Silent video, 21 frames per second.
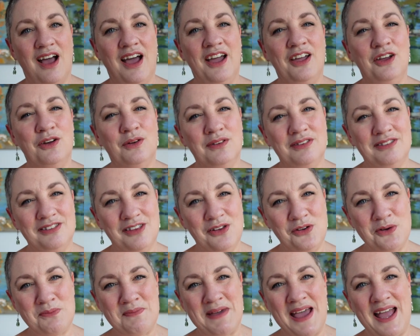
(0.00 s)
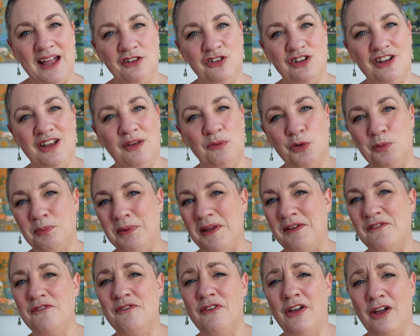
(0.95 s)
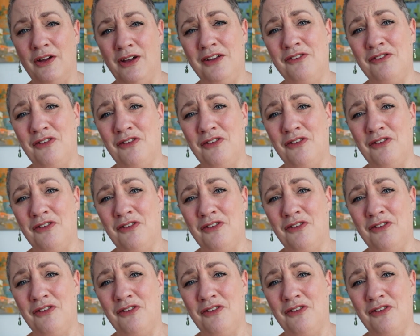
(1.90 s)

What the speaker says: I also imagine it would be very